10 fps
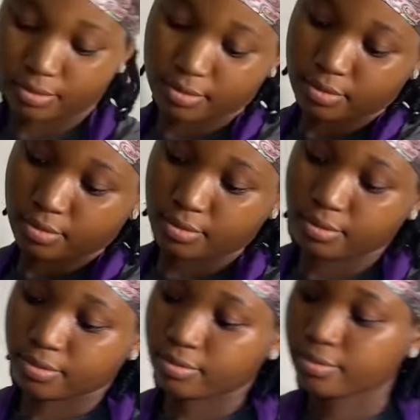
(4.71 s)

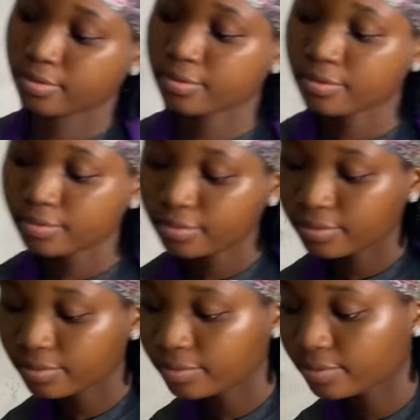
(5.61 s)
So a family
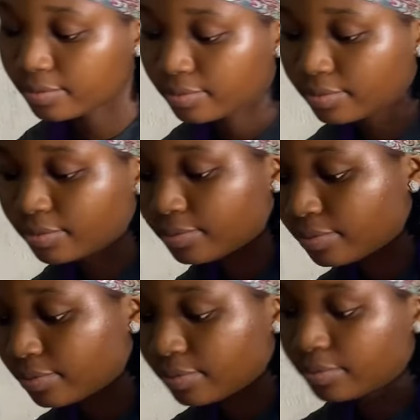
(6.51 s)
member
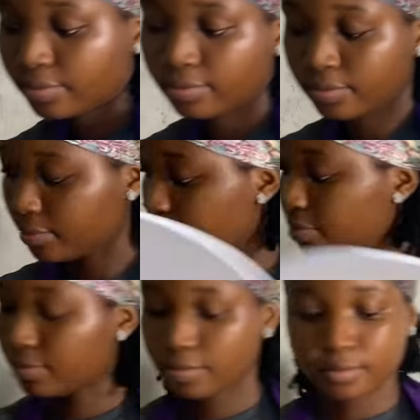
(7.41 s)
requested
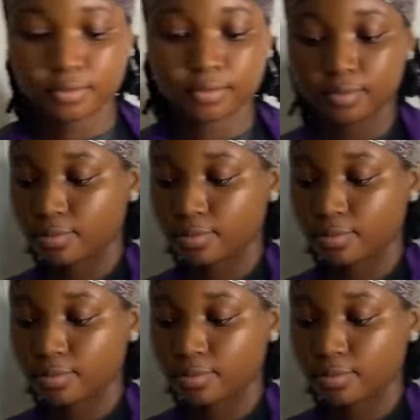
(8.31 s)
for